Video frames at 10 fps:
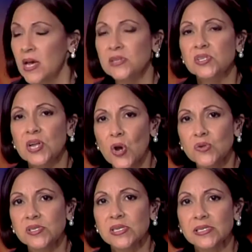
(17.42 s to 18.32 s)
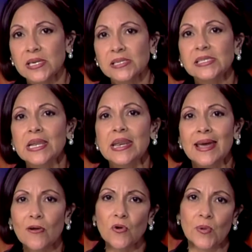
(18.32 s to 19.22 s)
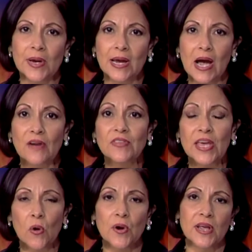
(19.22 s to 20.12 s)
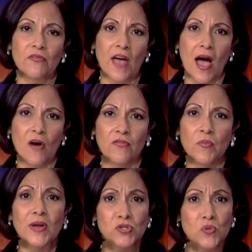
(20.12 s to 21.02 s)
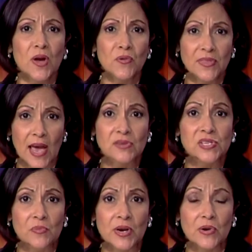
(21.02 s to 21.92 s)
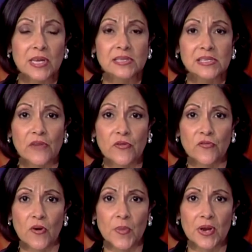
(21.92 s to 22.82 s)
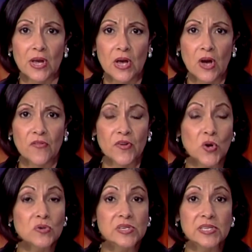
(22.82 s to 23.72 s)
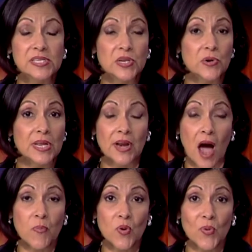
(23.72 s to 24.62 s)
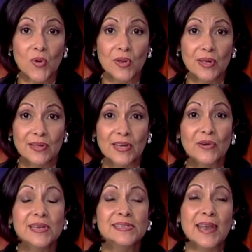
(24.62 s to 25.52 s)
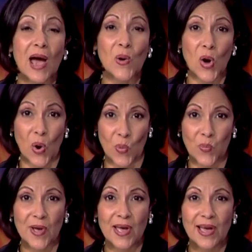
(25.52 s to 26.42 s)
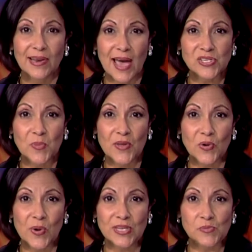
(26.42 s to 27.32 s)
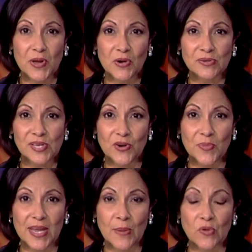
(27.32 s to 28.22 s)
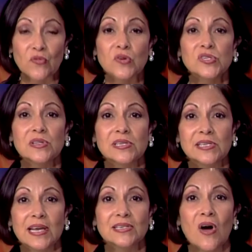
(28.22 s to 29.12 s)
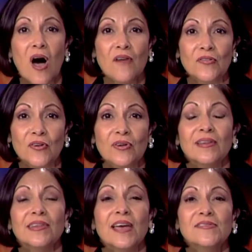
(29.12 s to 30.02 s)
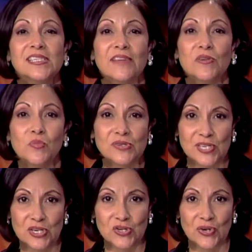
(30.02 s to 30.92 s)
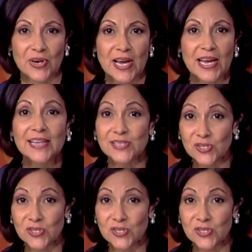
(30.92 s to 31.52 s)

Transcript: Stenosis is the narrowing of the aortic valve. About 200,000 Americans suffer from it. For those considered inoperable, there is now hope. Last month, Queens Medical Center became the first in the state to offer a life-saving procedure. It's a